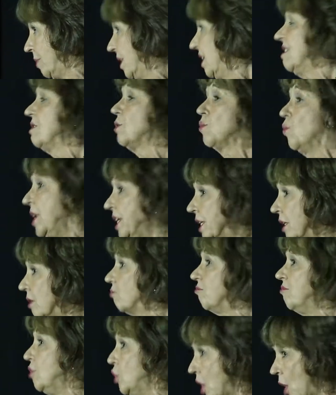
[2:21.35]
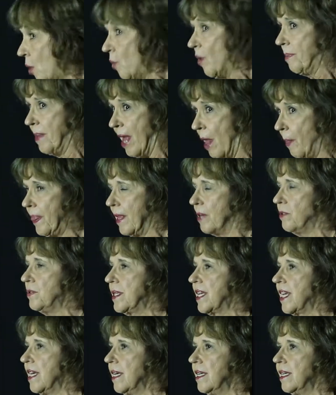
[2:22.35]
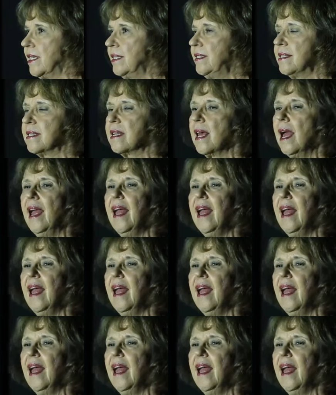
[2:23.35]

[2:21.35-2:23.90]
because we don't know about those kids,